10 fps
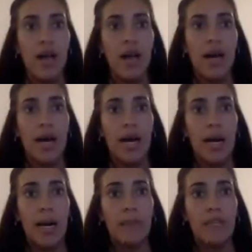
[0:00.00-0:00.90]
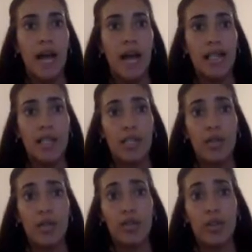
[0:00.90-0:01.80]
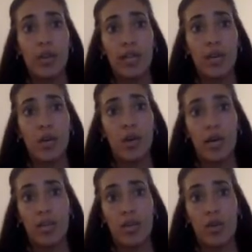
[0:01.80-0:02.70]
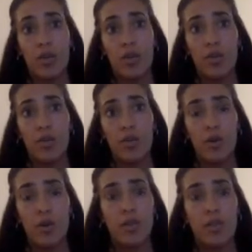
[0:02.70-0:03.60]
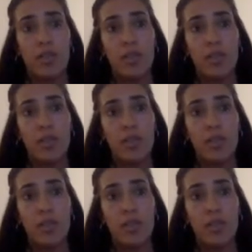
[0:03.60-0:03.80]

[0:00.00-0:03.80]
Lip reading: The eyes closed training or eyes open, of course.